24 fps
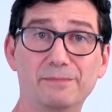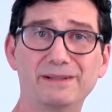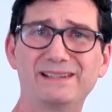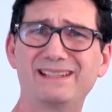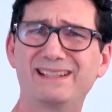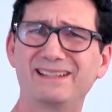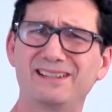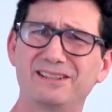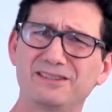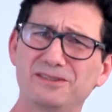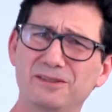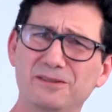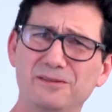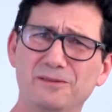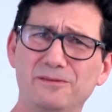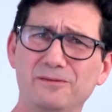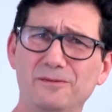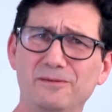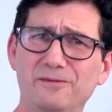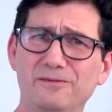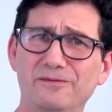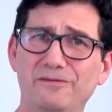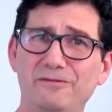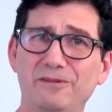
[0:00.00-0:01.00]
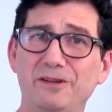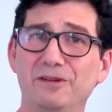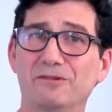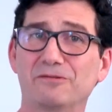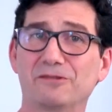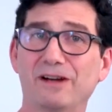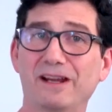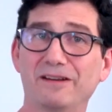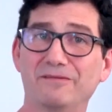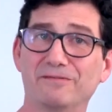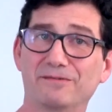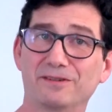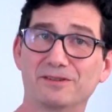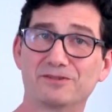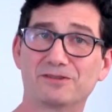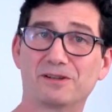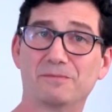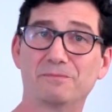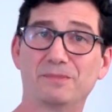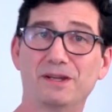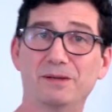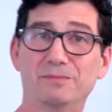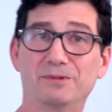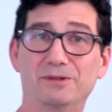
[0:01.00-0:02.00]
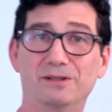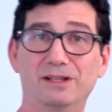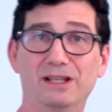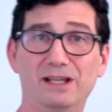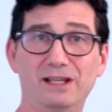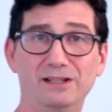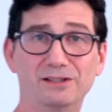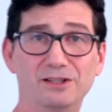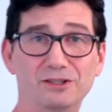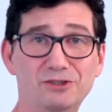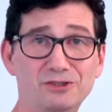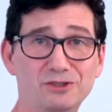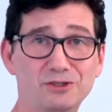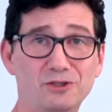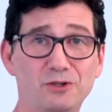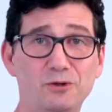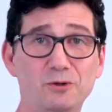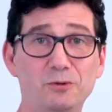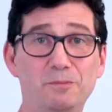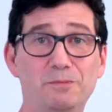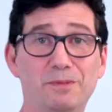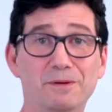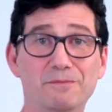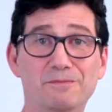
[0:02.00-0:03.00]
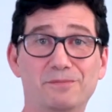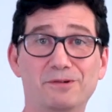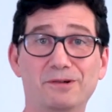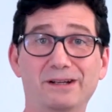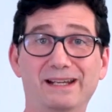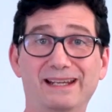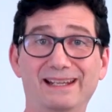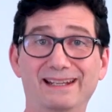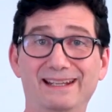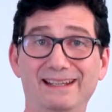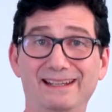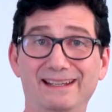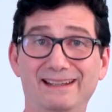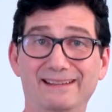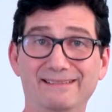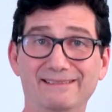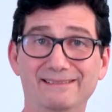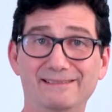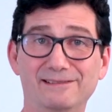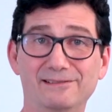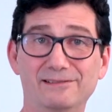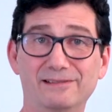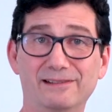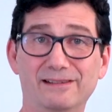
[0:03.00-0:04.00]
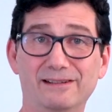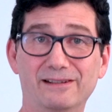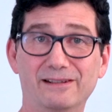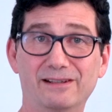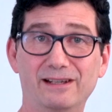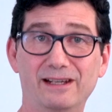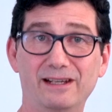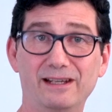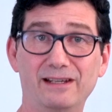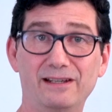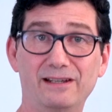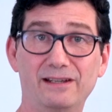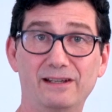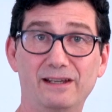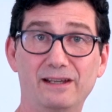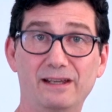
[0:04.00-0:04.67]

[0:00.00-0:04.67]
But that doesn't feel right for some people, to scoop and bring it in, okay?